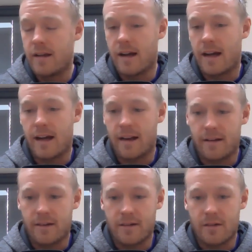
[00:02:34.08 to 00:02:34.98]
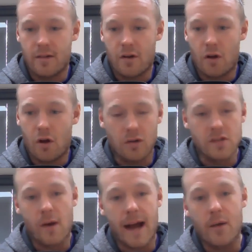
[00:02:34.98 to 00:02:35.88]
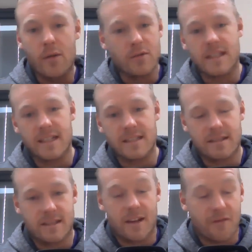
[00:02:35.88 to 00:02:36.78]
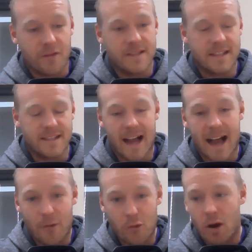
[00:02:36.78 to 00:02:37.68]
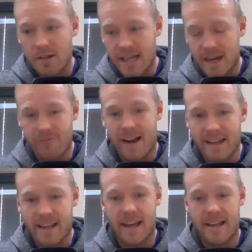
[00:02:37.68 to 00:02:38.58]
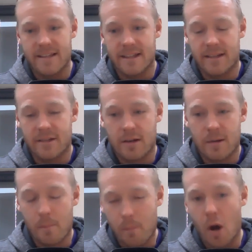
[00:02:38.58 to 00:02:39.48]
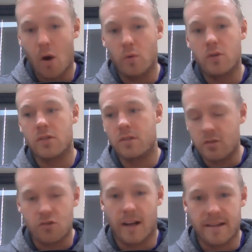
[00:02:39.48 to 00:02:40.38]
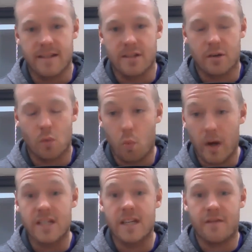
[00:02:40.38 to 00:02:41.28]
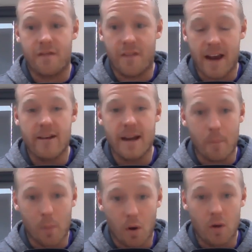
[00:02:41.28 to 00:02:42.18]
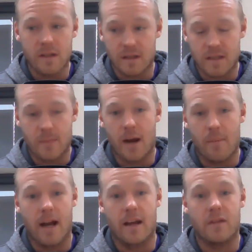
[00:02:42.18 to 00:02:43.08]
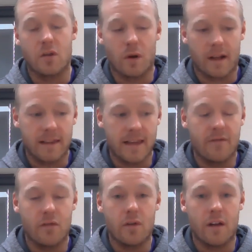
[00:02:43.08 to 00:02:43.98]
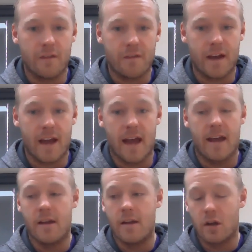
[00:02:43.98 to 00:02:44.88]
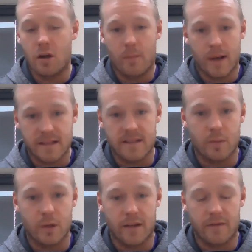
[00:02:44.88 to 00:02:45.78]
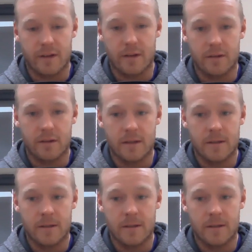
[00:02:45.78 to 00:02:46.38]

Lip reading: and also how those differences are not eradicated post-transition, which is very important to bear in mind if you want a level, fair, competitive playing field,